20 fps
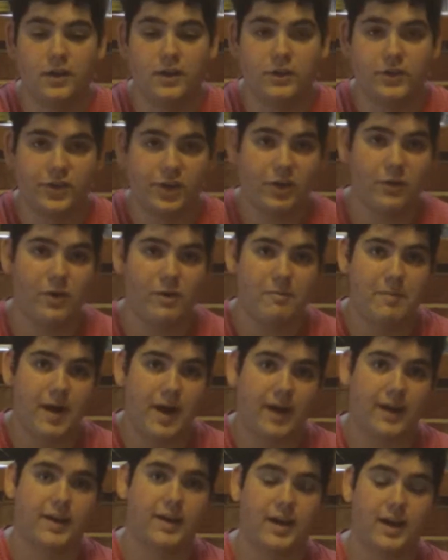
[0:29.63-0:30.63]
So we're
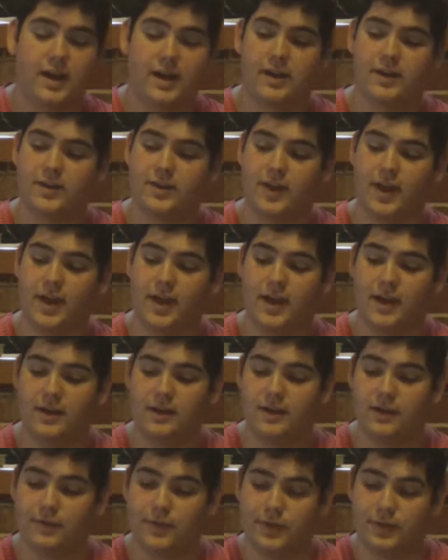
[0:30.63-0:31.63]
back, guys,
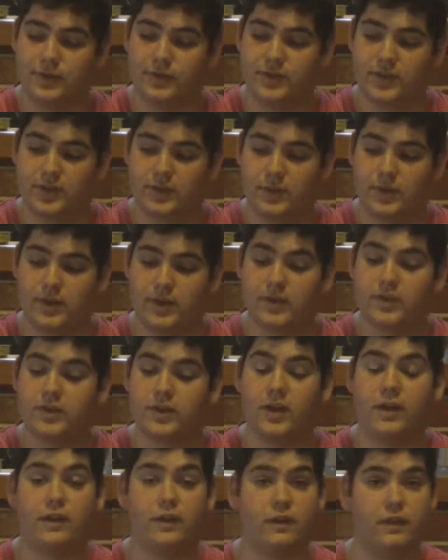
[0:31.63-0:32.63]
and if you stick with
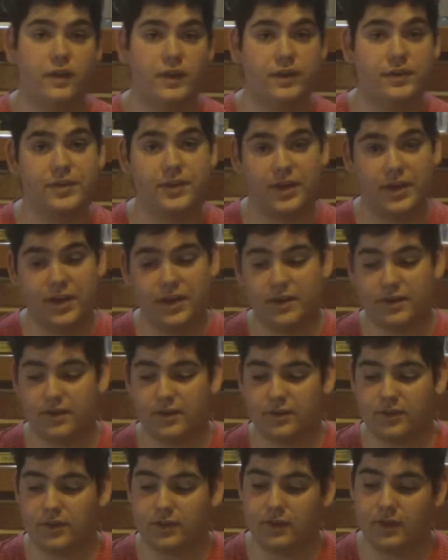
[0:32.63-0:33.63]
us, this
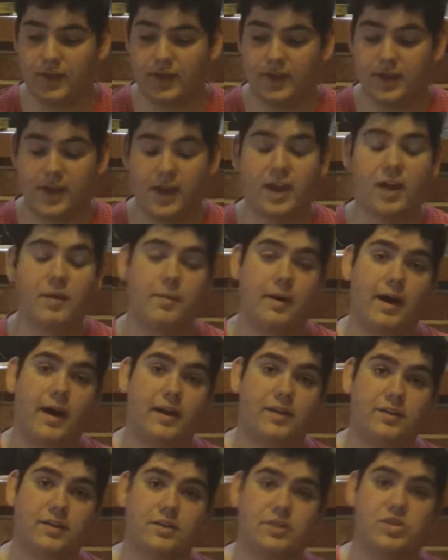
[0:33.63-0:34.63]
is the
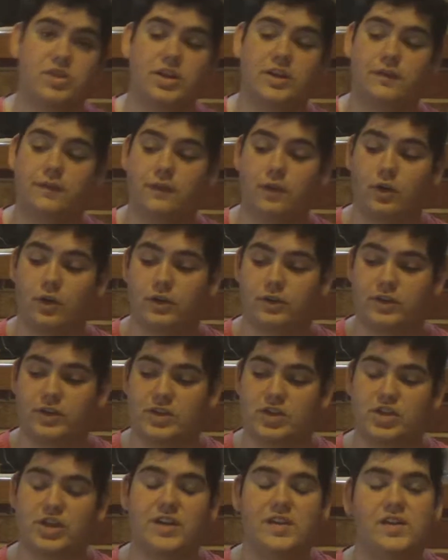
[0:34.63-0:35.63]
Gigabyte GeForce
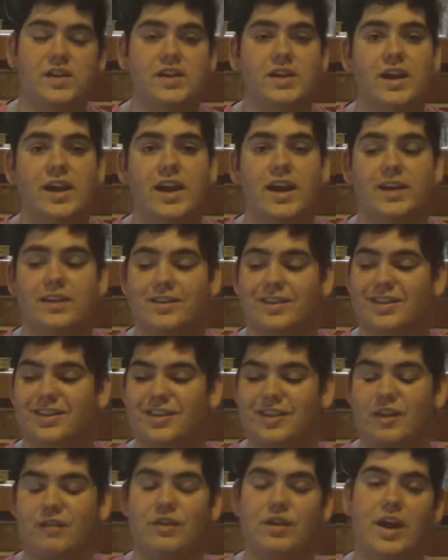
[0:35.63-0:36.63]
GTX
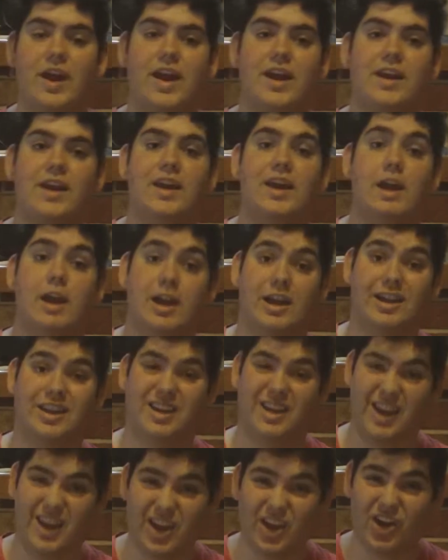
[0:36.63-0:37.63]
780
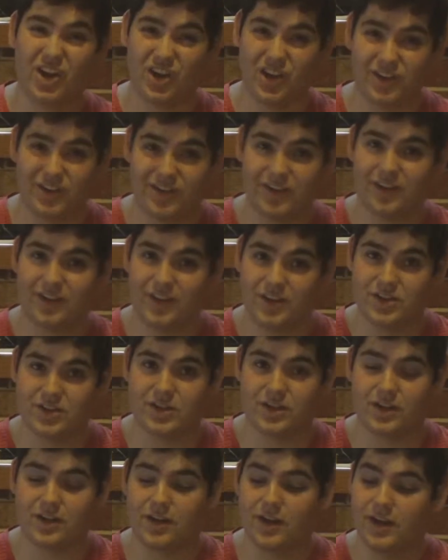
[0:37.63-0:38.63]
GHz
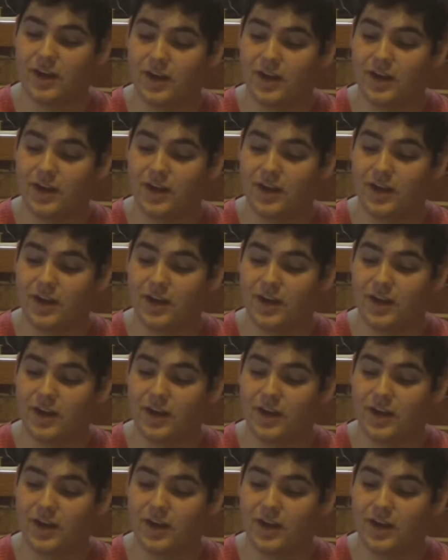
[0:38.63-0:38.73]
edition.